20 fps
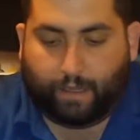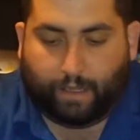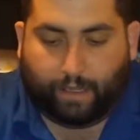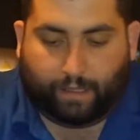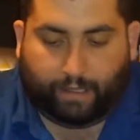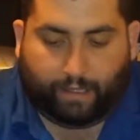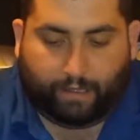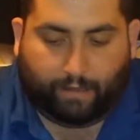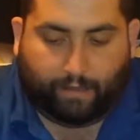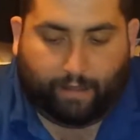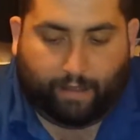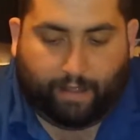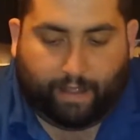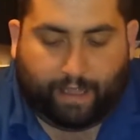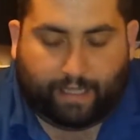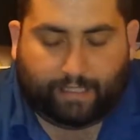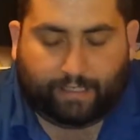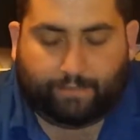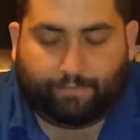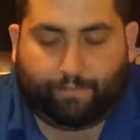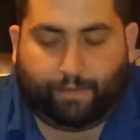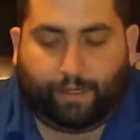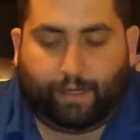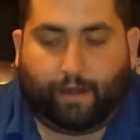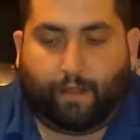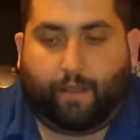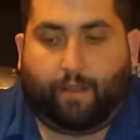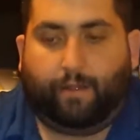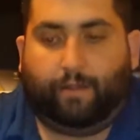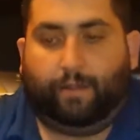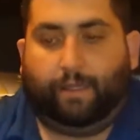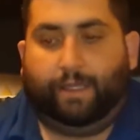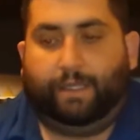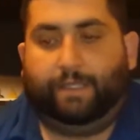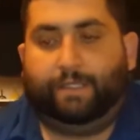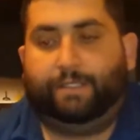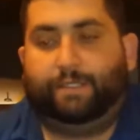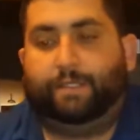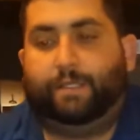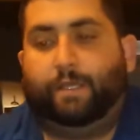And then last but not
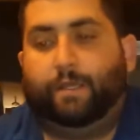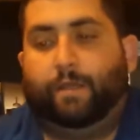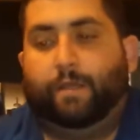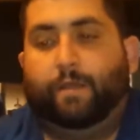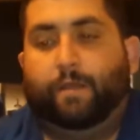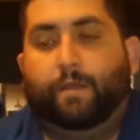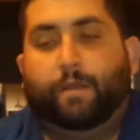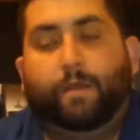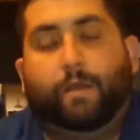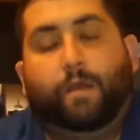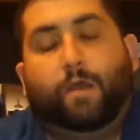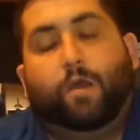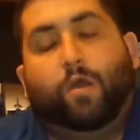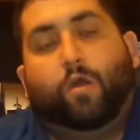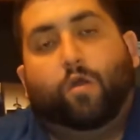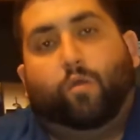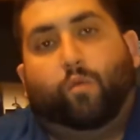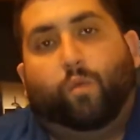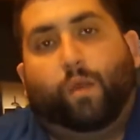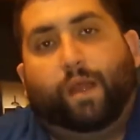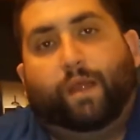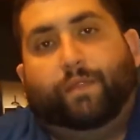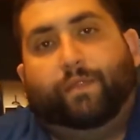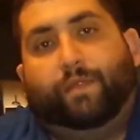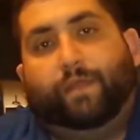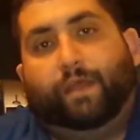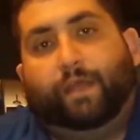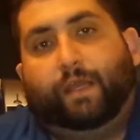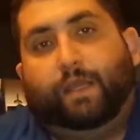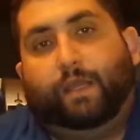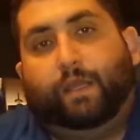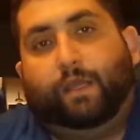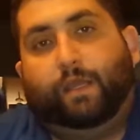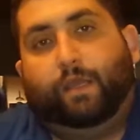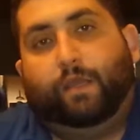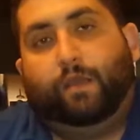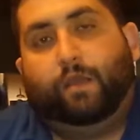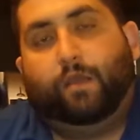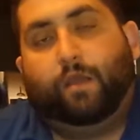least, when the